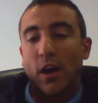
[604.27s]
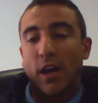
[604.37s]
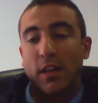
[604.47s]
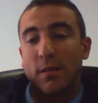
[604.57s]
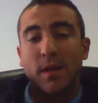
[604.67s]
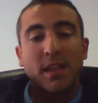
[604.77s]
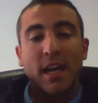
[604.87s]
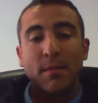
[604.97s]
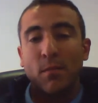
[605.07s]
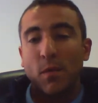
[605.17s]
In the
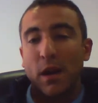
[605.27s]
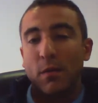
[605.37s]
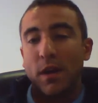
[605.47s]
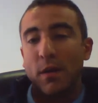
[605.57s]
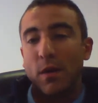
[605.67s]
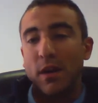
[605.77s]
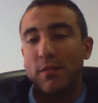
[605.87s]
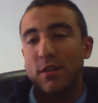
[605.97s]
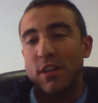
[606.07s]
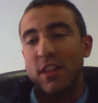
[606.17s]
meantime, while we wait
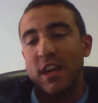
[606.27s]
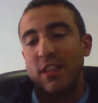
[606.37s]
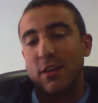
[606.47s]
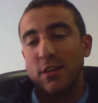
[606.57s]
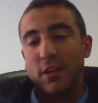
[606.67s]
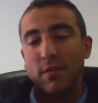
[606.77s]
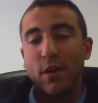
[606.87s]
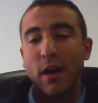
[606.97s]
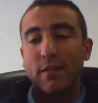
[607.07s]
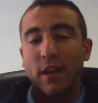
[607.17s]
for suggestions, if
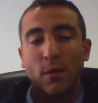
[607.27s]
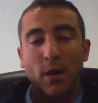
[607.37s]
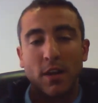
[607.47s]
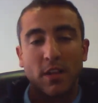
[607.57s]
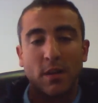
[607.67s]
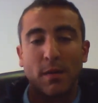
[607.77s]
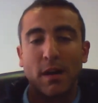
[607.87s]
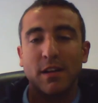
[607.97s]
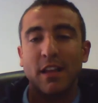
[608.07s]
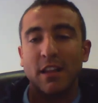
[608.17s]
you have any question
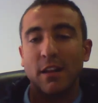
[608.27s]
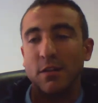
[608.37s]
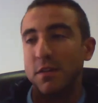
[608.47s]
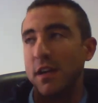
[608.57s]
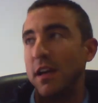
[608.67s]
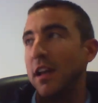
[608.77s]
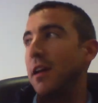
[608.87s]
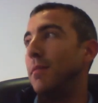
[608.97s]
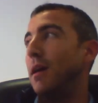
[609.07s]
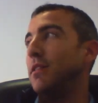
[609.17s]
about Hustle Got Real,
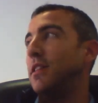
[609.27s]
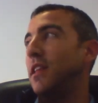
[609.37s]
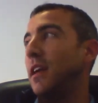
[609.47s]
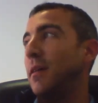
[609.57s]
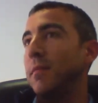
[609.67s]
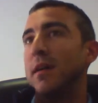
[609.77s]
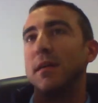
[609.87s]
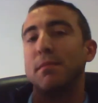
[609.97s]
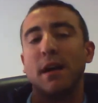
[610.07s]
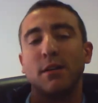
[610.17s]
about the team,
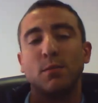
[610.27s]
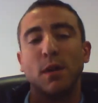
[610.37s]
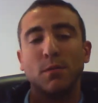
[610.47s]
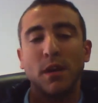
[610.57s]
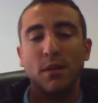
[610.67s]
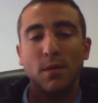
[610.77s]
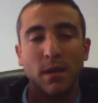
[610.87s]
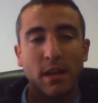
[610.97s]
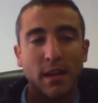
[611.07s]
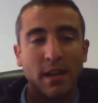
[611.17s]
about what we do
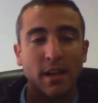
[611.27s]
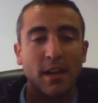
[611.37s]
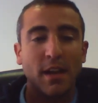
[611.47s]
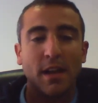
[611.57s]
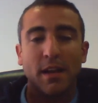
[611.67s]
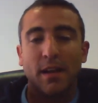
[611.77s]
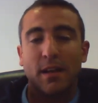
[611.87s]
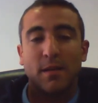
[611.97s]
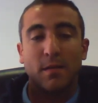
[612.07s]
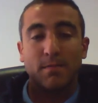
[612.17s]
here,
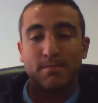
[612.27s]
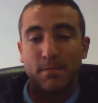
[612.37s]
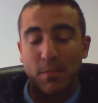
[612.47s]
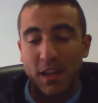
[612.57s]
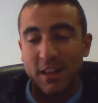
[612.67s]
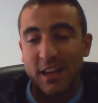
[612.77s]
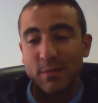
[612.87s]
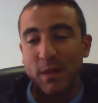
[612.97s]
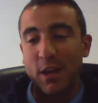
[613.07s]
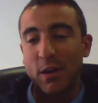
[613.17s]
please
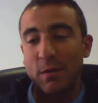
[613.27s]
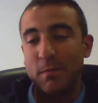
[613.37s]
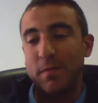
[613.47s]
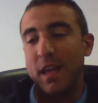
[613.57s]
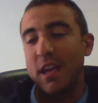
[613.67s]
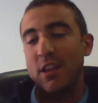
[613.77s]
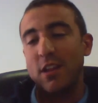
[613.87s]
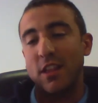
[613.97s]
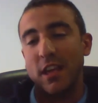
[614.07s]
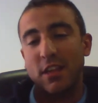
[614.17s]
let me know. Any
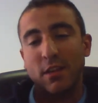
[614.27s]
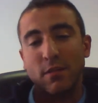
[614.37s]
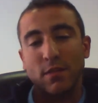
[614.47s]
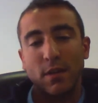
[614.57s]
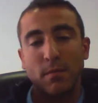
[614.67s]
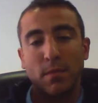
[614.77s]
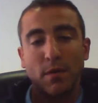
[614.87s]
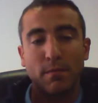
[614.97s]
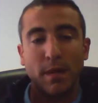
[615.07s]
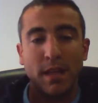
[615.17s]
suggestions for
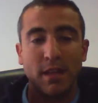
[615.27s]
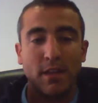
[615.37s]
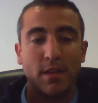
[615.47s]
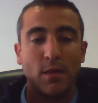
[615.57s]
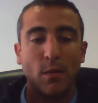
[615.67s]
improvements?